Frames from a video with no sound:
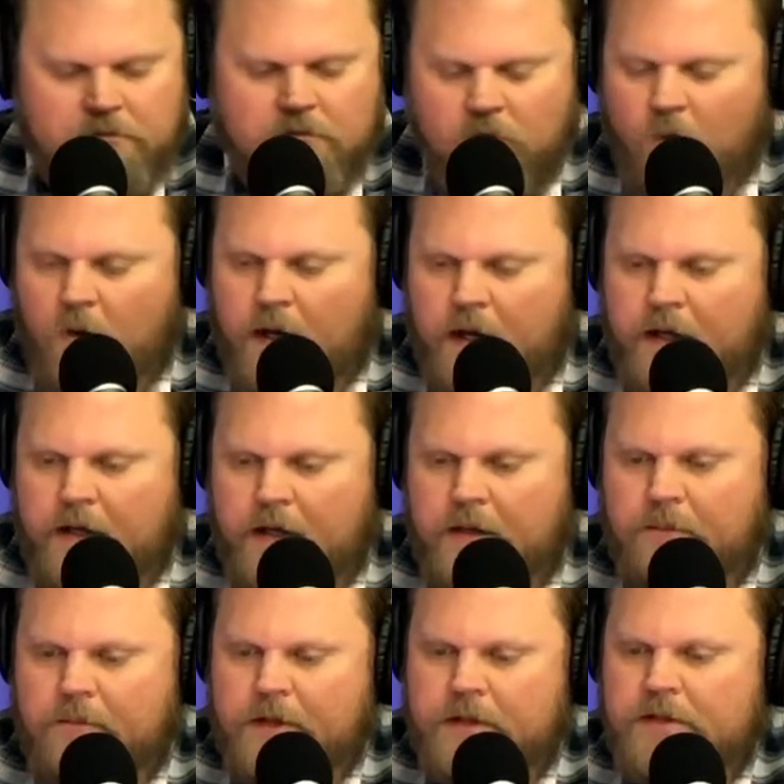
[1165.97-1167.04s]
way
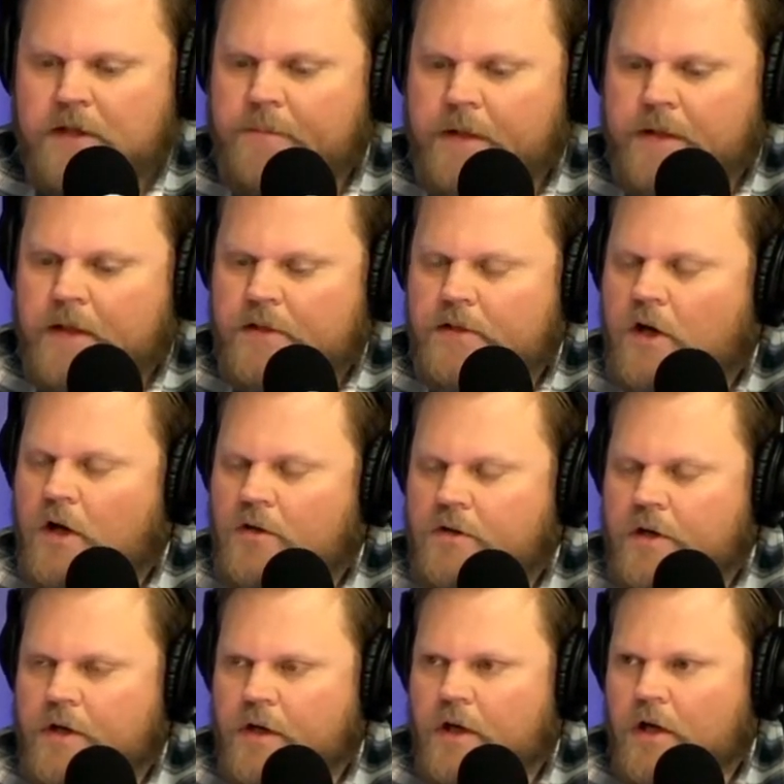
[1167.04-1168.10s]
it means something that is
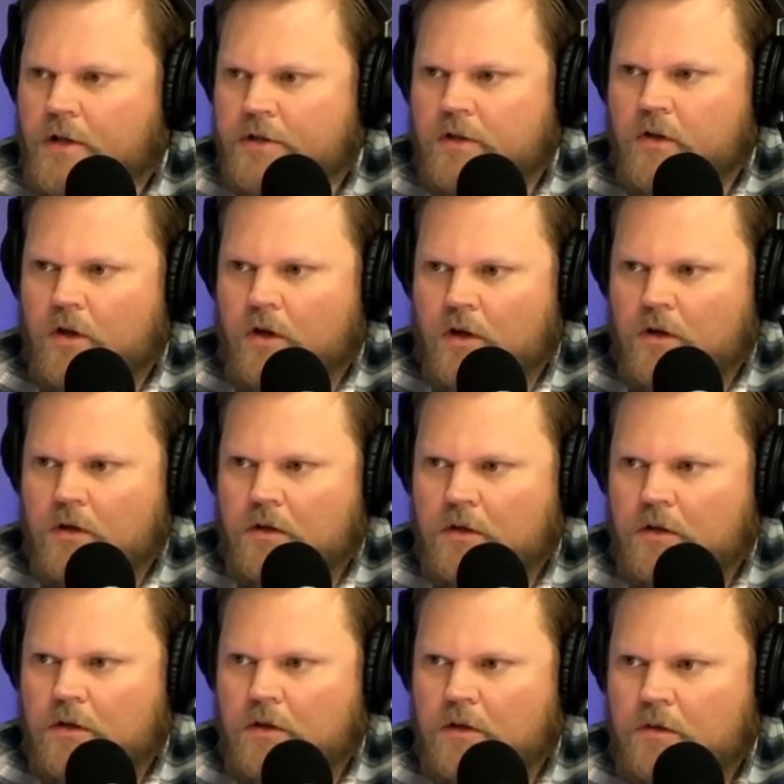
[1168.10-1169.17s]
contrary to God's law,
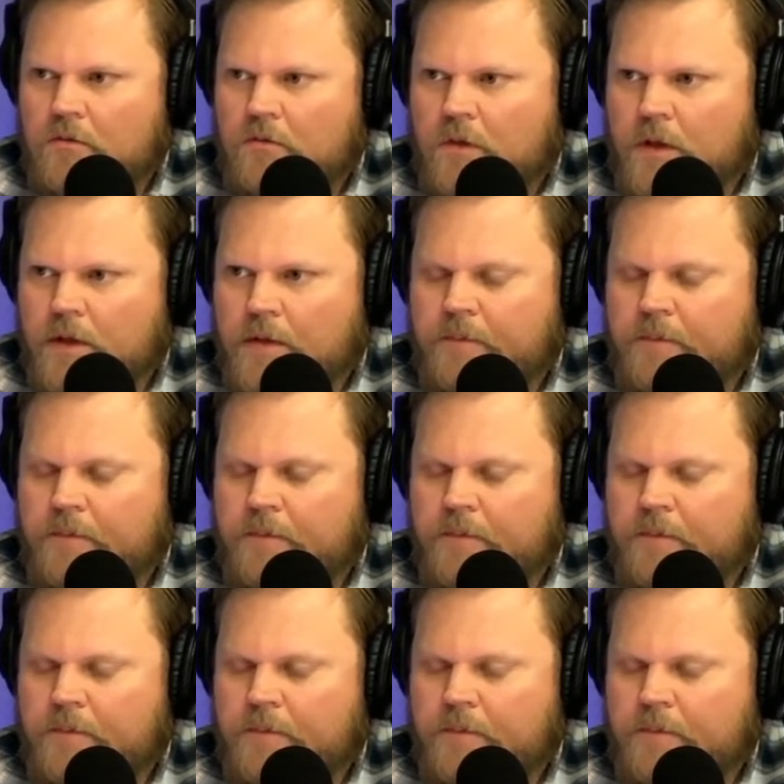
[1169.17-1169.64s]
right?